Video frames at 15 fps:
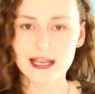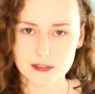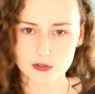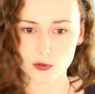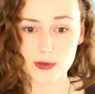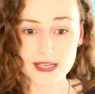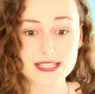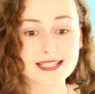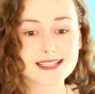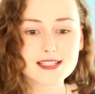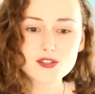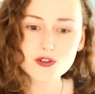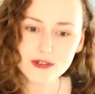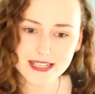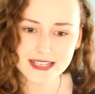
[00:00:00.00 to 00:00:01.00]
as always? Because
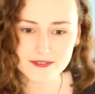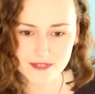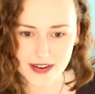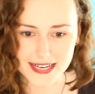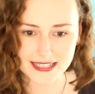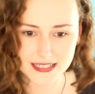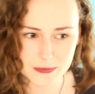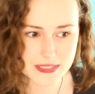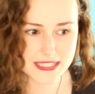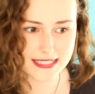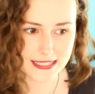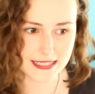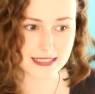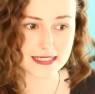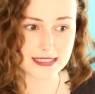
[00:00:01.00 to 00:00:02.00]
he's already invited them to
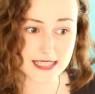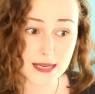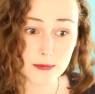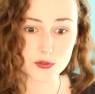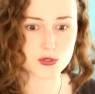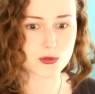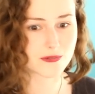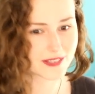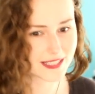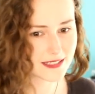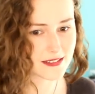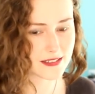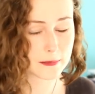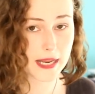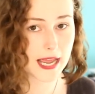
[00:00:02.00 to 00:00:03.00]
sit at this table. So if he
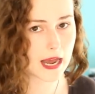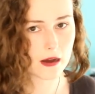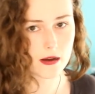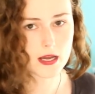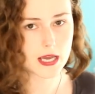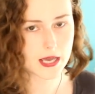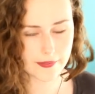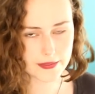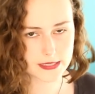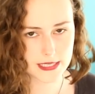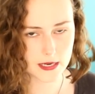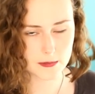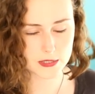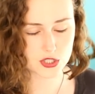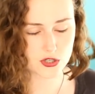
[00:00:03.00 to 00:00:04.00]
kills them now, there's
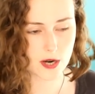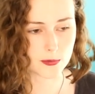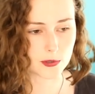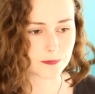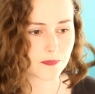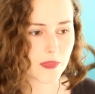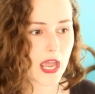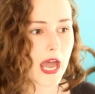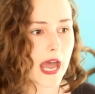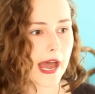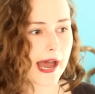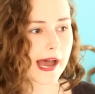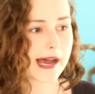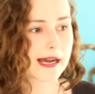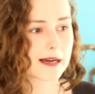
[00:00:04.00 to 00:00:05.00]
going to be trouble.
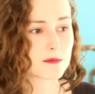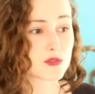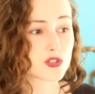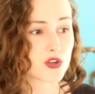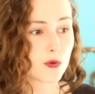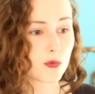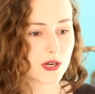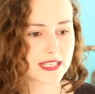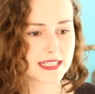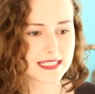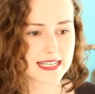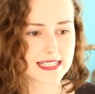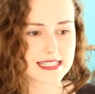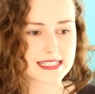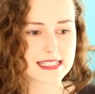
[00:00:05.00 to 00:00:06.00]
So what he
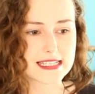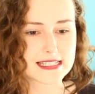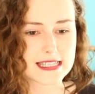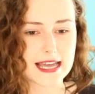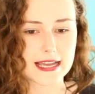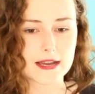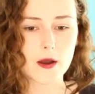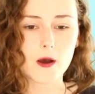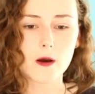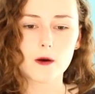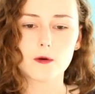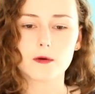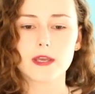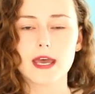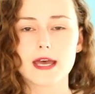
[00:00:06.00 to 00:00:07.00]
does is he's like,
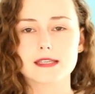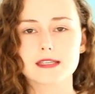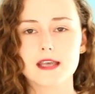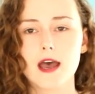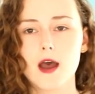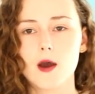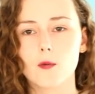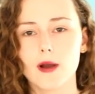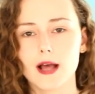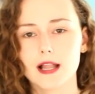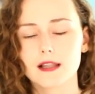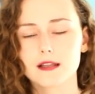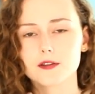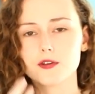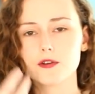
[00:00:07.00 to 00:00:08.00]
oh yes,
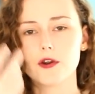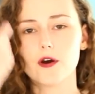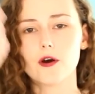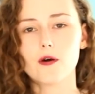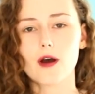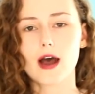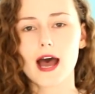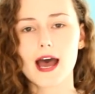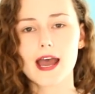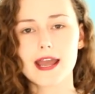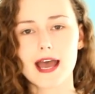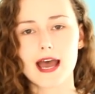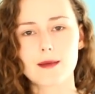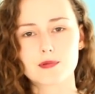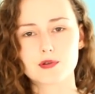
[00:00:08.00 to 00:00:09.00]
well, you know, I
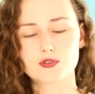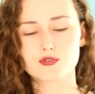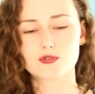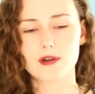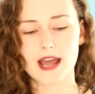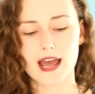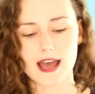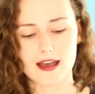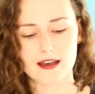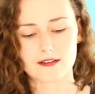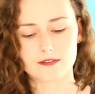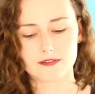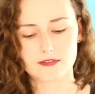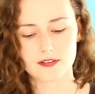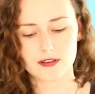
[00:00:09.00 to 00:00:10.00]
happen to
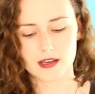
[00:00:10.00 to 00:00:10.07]
have